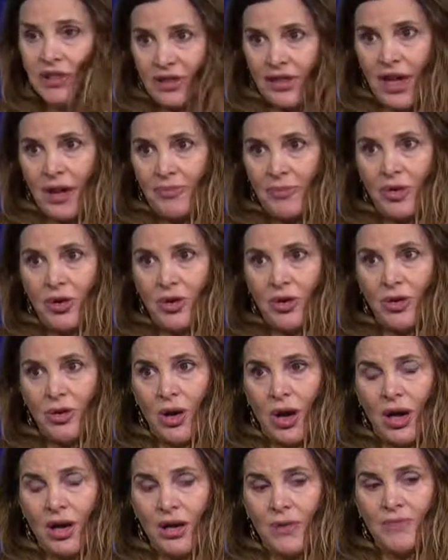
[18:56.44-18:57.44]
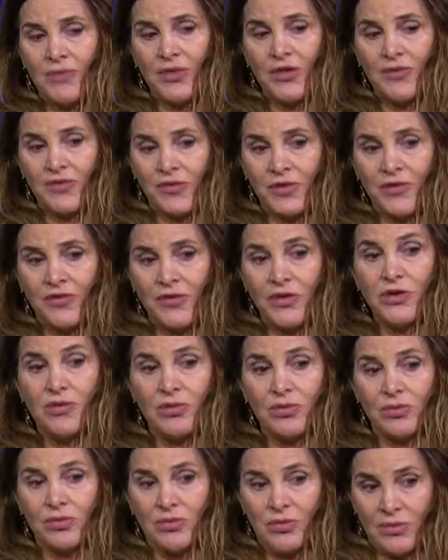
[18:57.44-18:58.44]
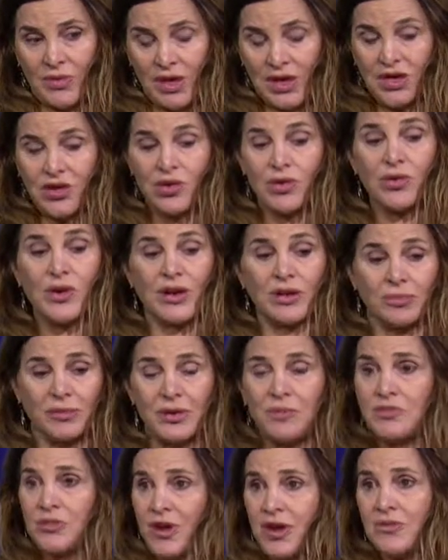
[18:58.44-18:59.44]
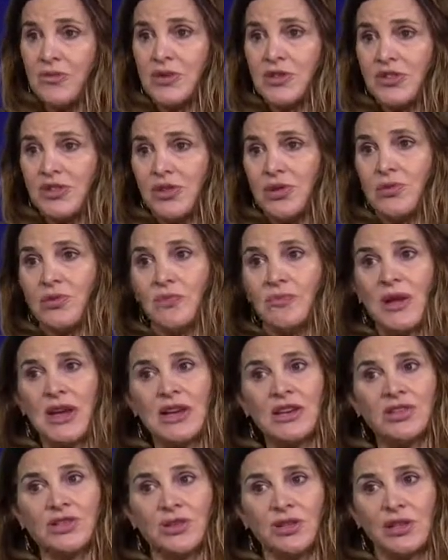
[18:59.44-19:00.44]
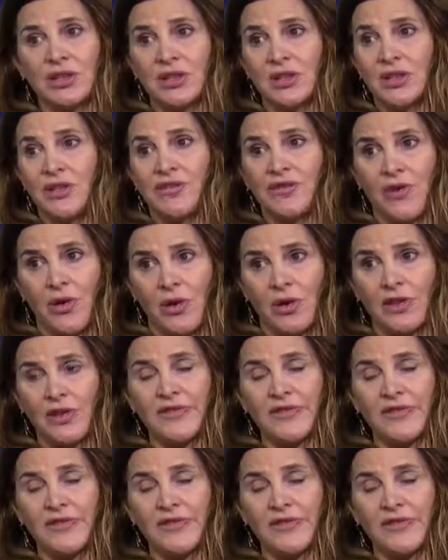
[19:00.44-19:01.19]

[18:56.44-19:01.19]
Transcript: Aleppo, the few incredibly brave ones who remained during the fall